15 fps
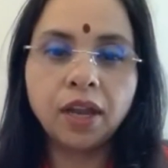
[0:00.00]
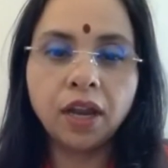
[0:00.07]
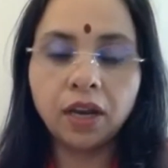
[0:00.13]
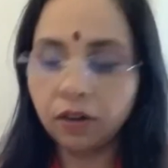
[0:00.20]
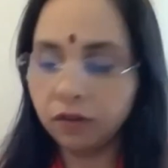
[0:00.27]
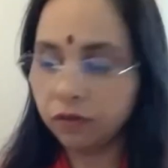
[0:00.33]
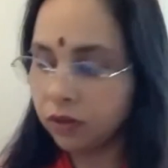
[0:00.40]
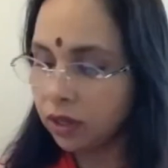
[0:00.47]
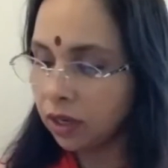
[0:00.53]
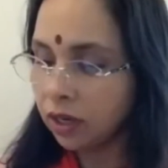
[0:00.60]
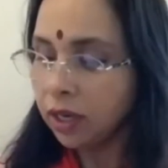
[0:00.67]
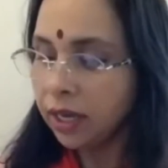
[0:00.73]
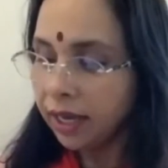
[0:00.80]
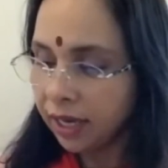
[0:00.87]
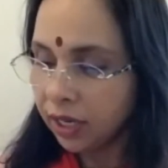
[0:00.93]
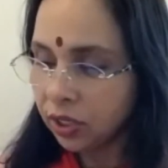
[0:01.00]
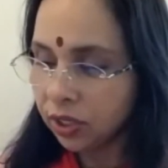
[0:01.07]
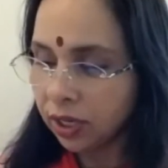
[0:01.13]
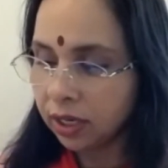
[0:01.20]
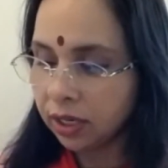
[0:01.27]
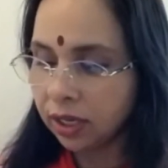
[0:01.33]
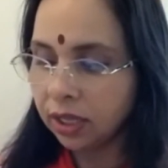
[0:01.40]
And of the
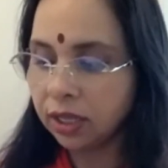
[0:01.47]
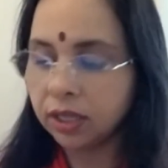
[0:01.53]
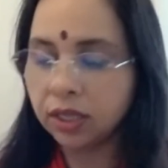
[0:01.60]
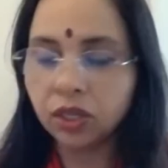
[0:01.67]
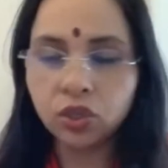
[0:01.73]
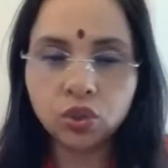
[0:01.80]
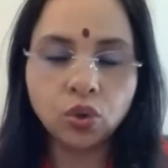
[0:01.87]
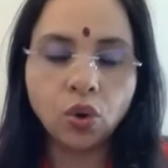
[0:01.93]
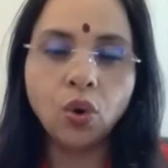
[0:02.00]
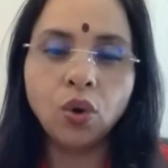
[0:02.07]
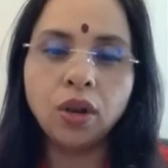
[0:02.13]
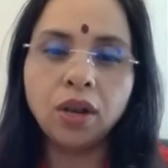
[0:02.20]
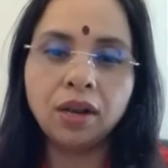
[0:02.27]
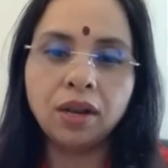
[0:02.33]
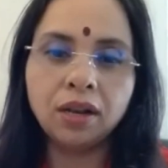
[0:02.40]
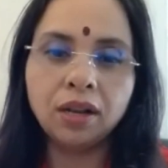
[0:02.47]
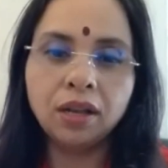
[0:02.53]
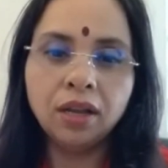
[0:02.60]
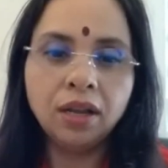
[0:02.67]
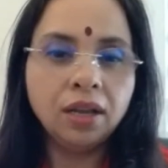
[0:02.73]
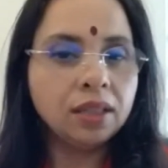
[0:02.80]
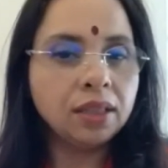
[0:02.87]
eternal, the soul,
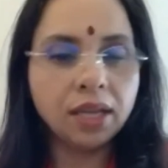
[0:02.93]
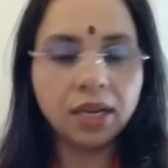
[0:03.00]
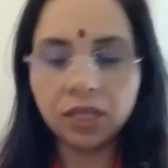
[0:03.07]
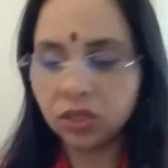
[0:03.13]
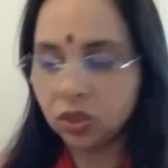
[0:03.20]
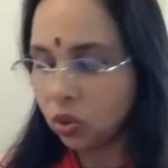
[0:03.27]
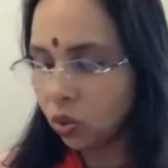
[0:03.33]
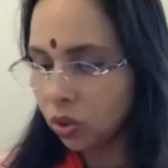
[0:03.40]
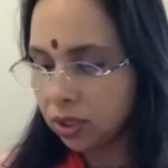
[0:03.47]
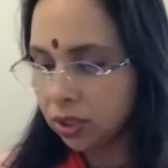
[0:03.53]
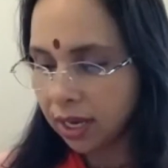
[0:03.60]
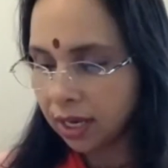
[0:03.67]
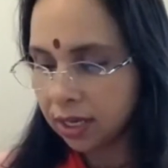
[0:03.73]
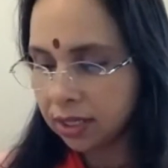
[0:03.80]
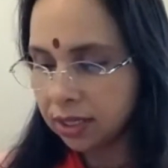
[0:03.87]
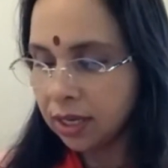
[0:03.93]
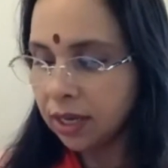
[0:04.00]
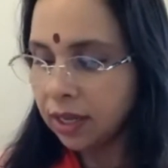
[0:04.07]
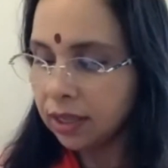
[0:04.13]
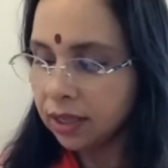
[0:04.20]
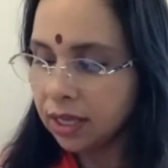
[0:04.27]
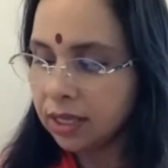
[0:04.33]
there is no change.
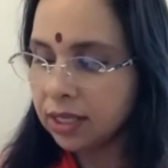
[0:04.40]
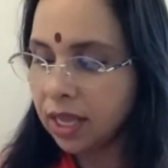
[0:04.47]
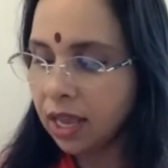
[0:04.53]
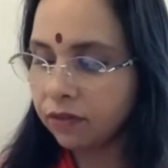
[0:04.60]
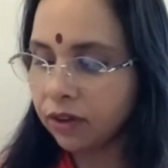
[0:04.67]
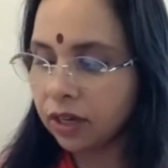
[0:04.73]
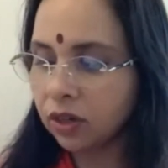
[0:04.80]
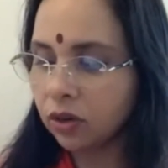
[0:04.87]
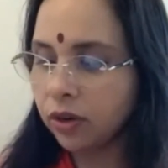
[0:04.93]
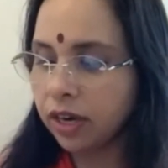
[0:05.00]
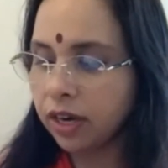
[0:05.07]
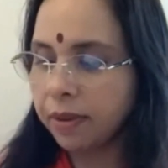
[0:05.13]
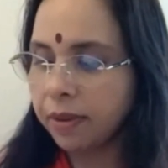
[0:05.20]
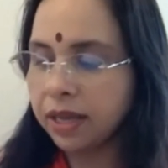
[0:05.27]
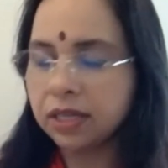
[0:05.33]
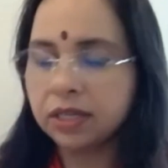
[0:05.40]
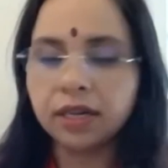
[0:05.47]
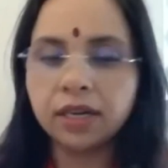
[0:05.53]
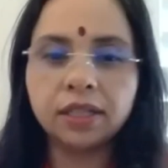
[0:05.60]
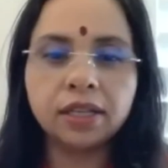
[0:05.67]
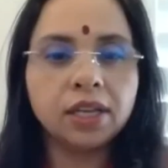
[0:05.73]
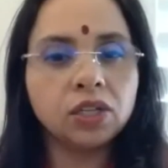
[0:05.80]
This they have concluded by
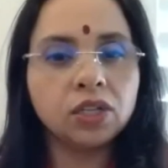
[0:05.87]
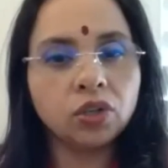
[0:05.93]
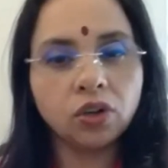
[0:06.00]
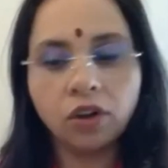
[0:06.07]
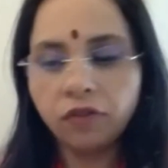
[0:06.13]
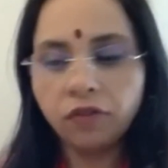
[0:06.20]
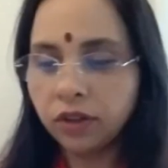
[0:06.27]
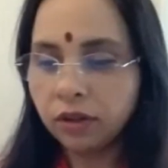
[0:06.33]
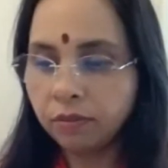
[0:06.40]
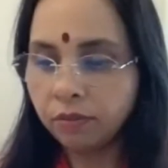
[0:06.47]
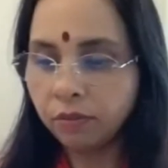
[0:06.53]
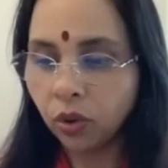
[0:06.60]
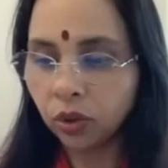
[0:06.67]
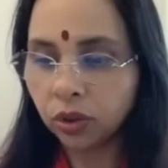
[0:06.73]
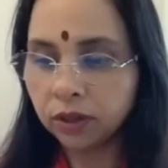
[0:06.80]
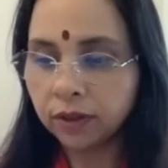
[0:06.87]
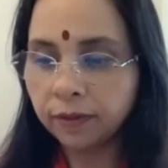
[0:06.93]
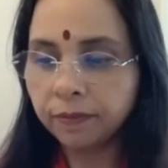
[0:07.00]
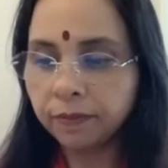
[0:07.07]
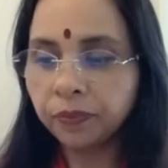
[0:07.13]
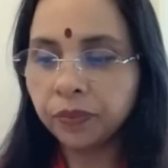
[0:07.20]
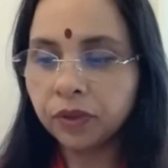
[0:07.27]
studying the nature of both.
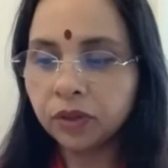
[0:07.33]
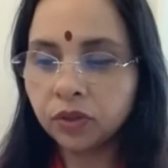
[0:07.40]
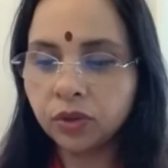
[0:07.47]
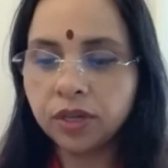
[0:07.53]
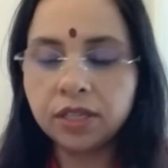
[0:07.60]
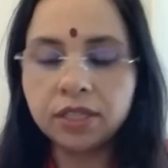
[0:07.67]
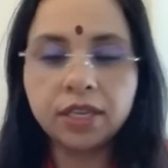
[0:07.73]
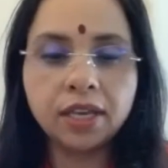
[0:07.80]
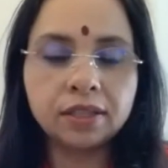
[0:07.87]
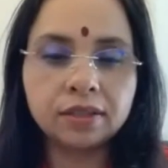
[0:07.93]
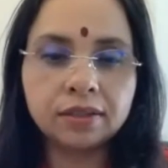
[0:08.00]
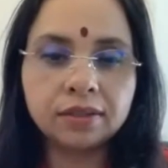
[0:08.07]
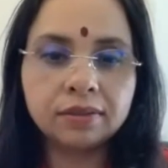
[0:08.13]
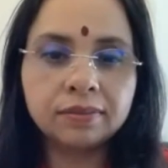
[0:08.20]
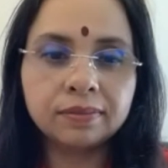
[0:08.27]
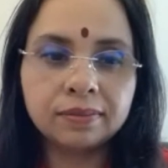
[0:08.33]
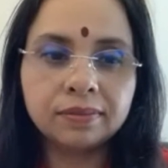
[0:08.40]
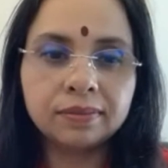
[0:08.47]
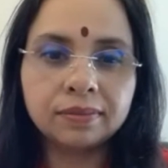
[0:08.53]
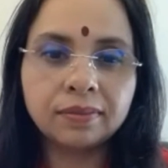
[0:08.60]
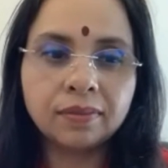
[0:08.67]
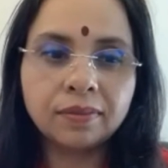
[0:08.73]
So he says,
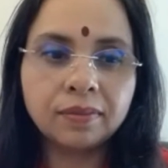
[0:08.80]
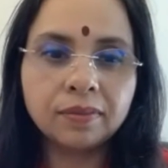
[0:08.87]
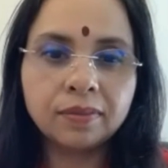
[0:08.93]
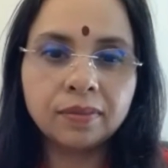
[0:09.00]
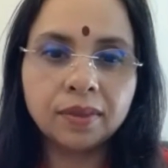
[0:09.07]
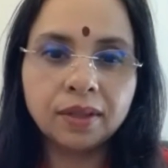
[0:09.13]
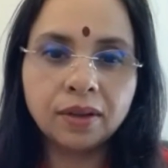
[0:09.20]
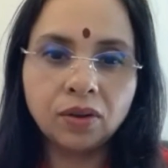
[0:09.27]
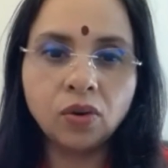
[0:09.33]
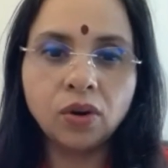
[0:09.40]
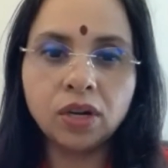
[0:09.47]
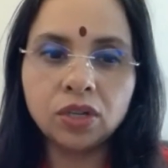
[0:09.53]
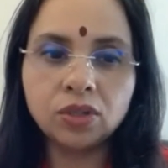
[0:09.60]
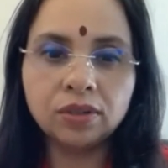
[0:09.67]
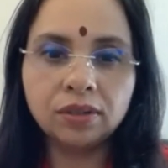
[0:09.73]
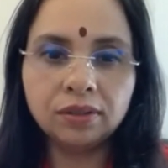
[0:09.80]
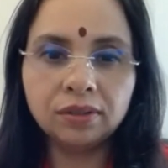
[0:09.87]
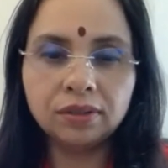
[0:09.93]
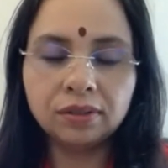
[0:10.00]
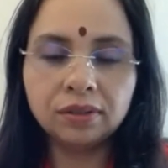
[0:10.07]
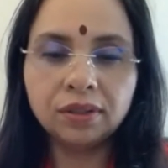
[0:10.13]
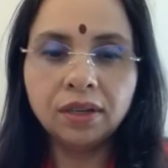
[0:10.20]
O oh,
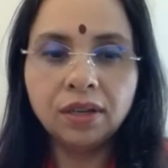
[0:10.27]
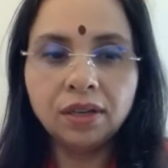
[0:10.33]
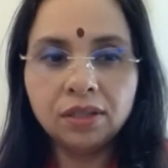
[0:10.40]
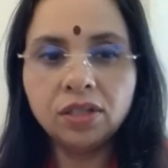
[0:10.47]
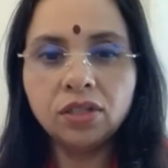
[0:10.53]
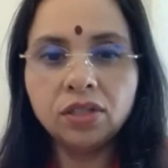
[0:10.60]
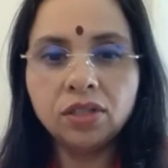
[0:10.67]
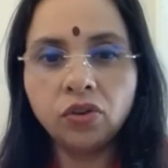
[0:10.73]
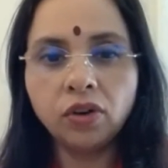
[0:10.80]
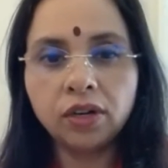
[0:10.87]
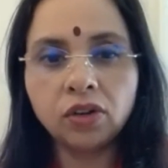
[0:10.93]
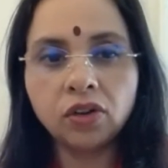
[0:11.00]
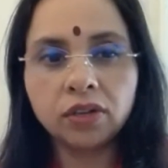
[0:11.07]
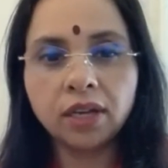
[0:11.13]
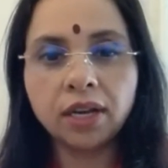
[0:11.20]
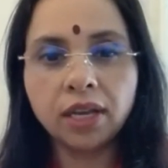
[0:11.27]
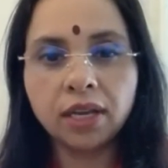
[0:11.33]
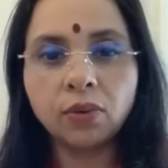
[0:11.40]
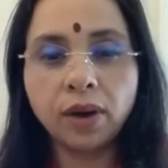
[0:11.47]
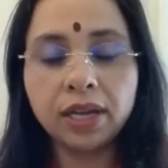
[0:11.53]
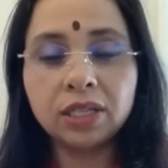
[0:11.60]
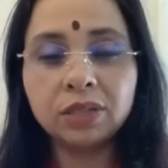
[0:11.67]
Arjun, since you are talking like a
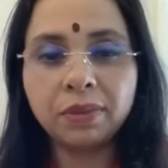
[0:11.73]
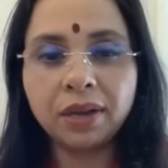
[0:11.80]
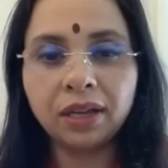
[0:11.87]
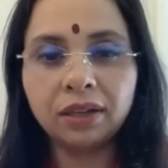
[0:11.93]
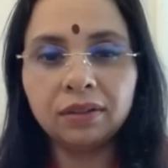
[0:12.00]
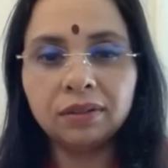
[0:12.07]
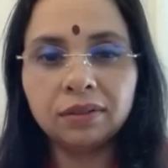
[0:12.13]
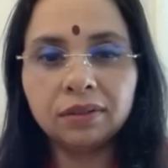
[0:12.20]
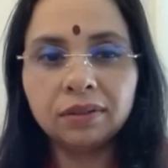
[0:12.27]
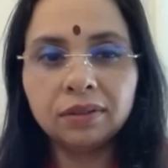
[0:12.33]
wise man,